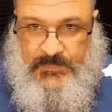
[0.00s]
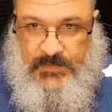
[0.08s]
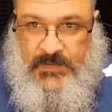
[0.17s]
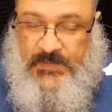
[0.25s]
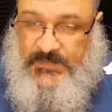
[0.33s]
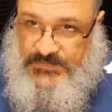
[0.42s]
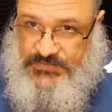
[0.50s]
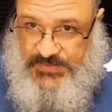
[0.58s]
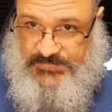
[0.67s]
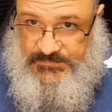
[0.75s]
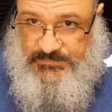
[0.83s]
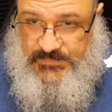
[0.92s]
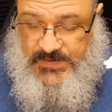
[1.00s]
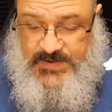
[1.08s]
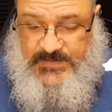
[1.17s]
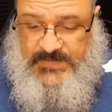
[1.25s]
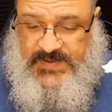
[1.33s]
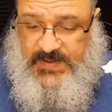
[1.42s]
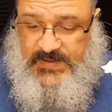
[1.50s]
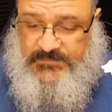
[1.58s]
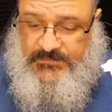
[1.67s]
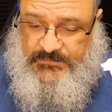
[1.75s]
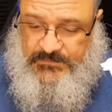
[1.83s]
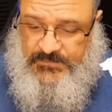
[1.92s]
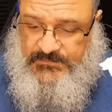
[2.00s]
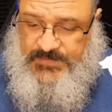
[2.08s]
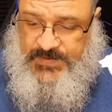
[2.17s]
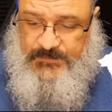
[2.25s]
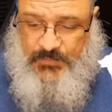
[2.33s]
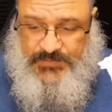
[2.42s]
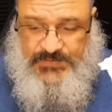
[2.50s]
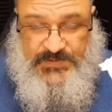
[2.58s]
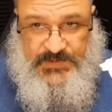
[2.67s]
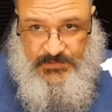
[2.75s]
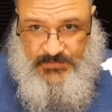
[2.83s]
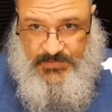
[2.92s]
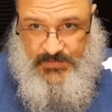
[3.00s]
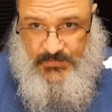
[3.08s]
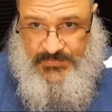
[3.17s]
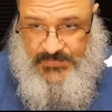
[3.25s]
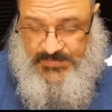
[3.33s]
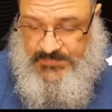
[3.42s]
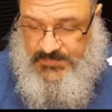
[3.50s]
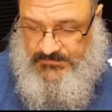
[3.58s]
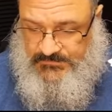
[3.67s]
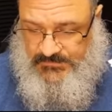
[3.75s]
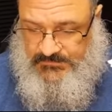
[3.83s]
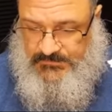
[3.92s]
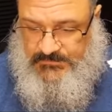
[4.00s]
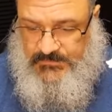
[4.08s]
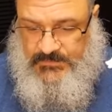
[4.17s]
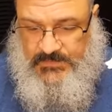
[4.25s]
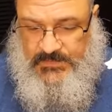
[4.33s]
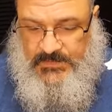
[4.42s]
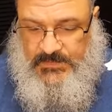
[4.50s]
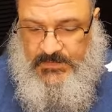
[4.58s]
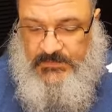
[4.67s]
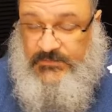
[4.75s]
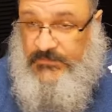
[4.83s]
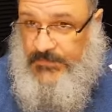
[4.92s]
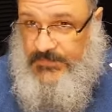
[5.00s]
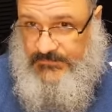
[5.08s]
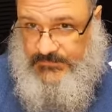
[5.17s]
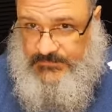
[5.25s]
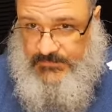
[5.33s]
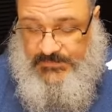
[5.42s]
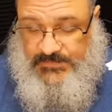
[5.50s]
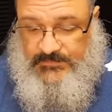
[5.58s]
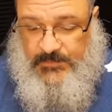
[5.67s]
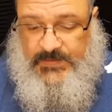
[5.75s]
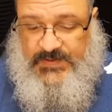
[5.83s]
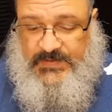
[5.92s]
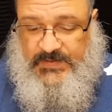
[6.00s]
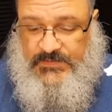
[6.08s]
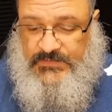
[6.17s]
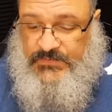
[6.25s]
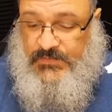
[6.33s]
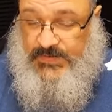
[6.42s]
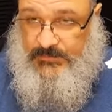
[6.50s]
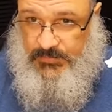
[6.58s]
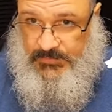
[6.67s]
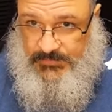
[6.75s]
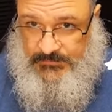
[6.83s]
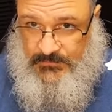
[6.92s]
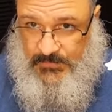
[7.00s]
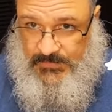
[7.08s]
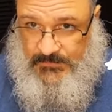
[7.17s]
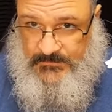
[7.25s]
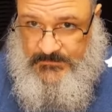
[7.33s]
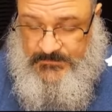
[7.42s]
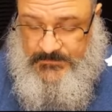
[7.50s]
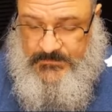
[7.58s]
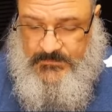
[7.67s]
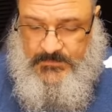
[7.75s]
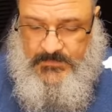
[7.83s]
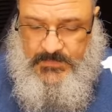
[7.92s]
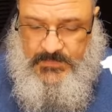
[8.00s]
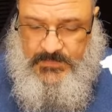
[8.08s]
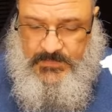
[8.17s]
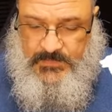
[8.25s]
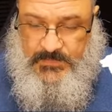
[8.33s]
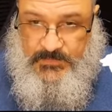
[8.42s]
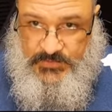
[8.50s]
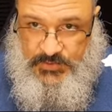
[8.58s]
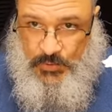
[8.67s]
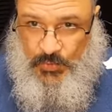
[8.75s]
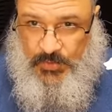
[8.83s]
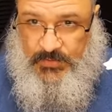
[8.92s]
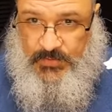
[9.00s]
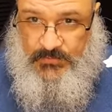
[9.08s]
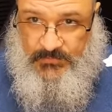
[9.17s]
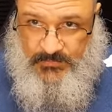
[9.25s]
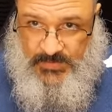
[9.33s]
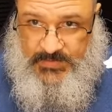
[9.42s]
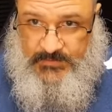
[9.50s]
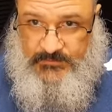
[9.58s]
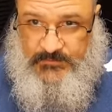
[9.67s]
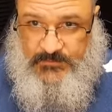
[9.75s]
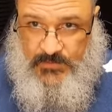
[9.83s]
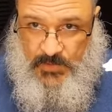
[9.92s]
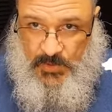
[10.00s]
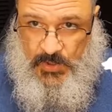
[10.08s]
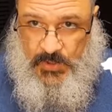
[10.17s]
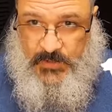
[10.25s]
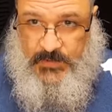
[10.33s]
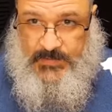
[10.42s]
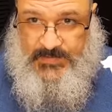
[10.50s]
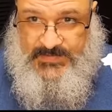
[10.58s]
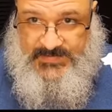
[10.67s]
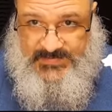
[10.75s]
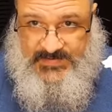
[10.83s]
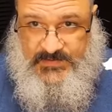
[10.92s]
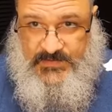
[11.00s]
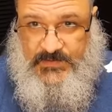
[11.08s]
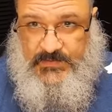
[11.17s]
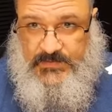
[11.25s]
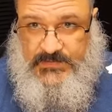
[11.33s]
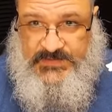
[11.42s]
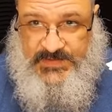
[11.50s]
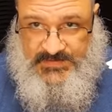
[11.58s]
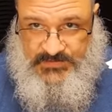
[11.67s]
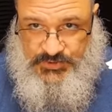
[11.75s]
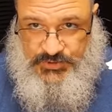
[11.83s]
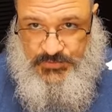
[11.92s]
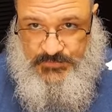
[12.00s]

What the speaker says: They tried to deny me access at the VA more than a year ago with that nonsense. Civilian facilities are beginning to try and pull it as well. Your rights are in danger.